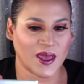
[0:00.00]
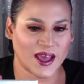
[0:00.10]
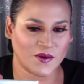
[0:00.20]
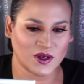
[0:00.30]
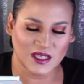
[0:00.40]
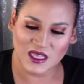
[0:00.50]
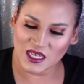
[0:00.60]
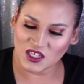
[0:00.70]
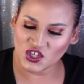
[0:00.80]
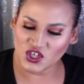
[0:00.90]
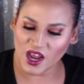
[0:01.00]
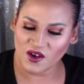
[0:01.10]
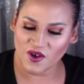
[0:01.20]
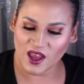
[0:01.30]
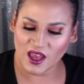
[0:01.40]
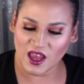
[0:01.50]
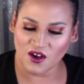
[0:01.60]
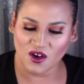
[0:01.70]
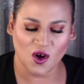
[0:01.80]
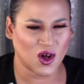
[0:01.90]
It was this shade right
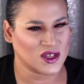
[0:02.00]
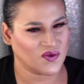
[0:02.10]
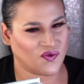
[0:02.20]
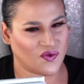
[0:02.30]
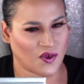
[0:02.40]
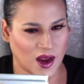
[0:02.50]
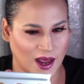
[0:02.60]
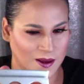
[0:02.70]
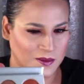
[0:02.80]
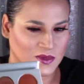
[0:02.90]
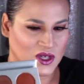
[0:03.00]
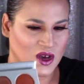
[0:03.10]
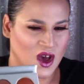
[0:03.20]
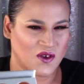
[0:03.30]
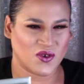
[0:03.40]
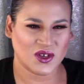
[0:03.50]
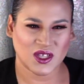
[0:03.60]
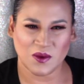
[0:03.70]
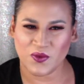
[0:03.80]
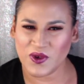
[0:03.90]
here called Framed. For
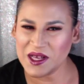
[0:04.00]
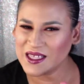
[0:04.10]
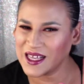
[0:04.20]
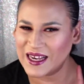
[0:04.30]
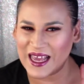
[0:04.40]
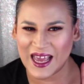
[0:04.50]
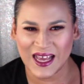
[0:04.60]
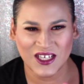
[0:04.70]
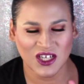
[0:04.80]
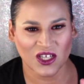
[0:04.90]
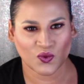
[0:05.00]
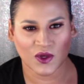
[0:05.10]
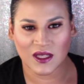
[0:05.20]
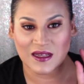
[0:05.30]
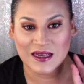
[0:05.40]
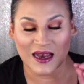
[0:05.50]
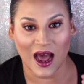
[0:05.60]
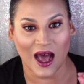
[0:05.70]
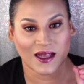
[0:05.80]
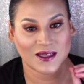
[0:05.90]
some reason, it just was
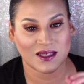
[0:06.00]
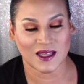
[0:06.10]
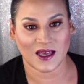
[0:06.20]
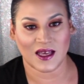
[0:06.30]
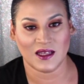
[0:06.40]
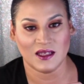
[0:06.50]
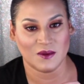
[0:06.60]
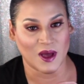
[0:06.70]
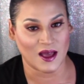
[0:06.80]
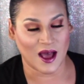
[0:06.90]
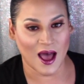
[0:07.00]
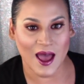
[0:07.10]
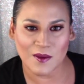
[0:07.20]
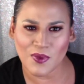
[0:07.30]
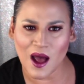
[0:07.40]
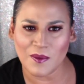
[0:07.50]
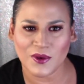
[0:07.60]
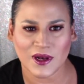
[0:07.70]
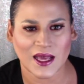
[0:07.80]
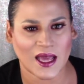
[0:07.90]
not sticking to my eye
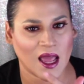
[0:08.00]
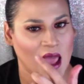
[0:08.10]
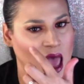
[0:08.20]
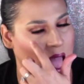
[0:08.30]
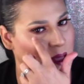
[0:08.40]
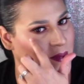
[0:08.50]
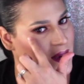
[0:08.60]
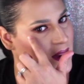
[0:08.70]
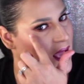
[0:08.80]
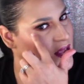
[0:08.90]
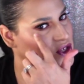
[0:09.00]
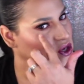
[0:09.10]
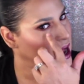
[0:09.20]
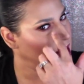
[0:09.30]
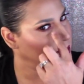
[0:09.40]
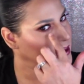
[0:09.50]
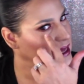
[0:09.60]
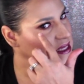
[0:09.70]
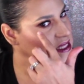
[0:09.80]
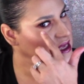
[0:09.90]
properly. I mean, I tried
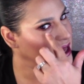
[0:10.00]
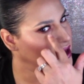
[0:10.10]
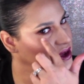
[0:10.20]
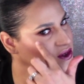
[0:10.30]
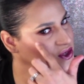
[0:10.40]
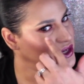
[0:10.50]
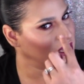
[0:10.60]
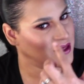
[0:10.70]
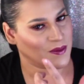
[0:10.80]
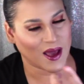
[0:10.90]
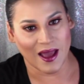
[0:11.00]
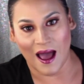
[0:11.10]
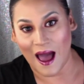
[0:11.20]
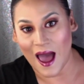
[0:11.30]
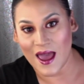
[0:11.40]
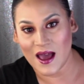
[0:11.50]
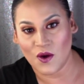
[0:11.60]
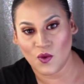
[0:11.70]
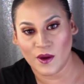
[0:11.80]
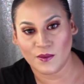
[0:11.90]
placing it underneath my eye
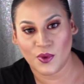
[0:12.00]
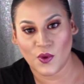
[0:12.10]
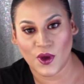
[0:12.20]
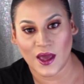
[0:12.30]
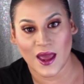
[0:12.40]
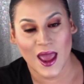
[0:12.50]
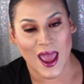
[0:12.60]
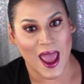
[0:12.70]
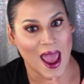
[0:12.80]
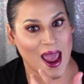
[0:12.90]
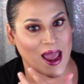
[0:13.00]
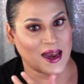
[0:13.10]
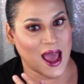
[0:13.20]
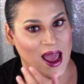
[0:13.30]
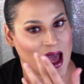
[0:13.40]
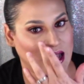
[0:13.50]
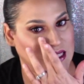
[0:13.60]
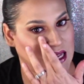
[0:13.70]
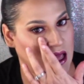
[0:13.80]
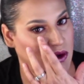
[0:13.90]
at one point, and I had
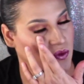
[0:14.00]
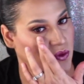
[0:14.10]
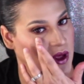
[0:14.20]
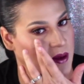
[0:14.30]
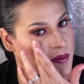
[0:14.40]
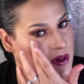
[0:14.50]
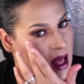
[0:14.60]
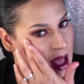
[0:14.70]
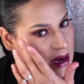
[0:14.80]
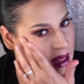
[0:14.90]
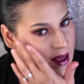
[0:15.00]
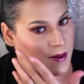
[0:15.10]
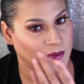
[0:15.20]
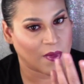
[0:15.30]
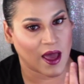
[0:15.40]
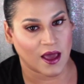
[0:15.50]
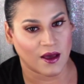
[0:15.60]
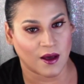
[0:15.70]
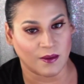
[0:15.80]
to like reapply like my